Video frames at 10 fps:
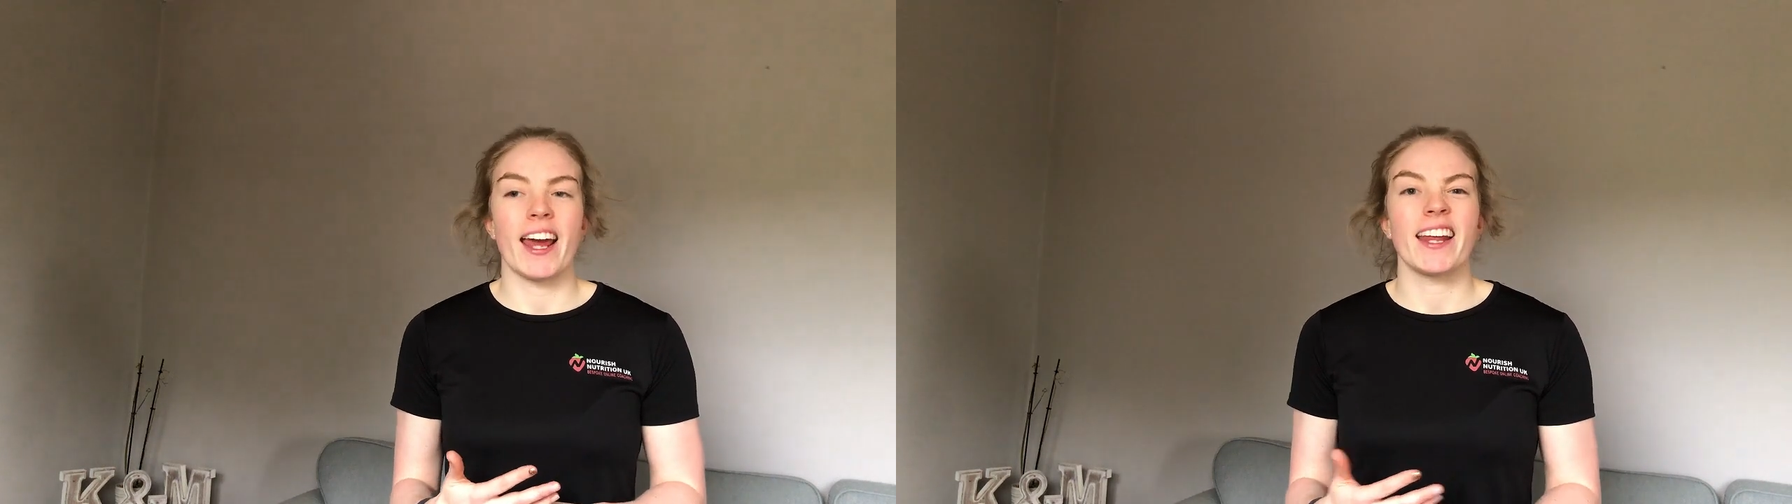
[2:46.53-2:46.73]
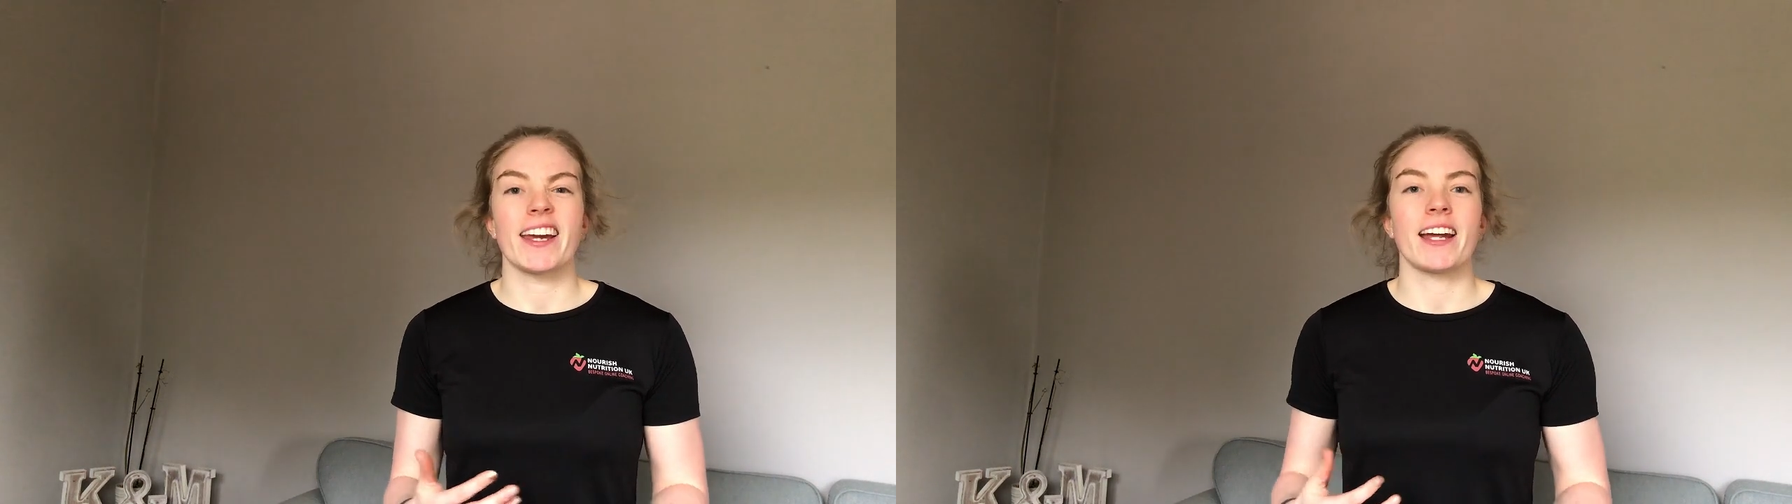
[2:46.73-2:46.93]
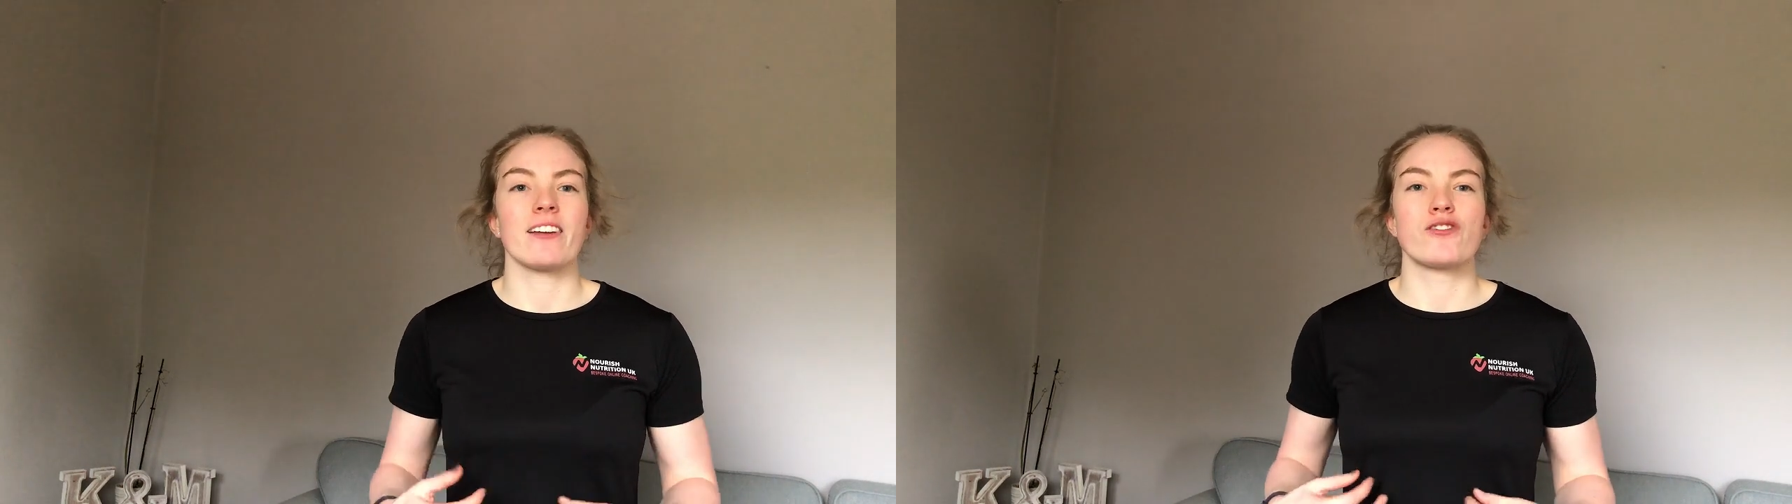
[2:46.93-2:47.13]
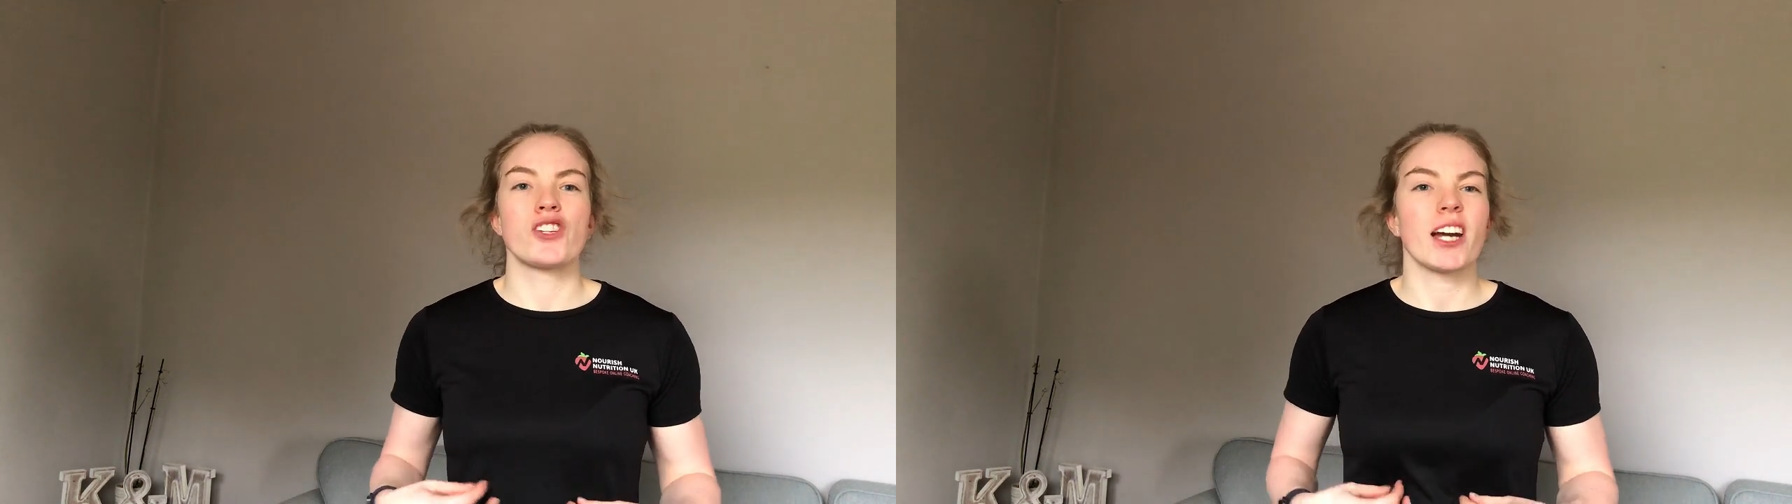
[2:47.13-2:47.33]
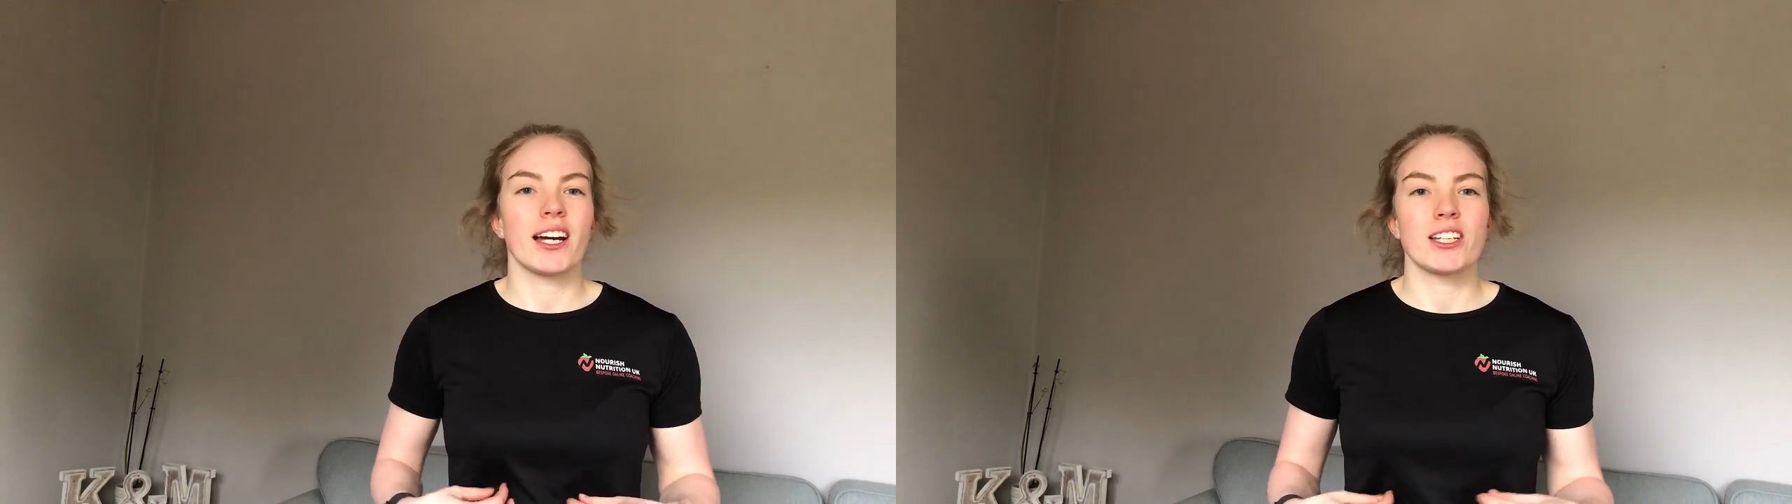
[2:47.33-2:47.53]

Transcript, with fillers: any kind of GI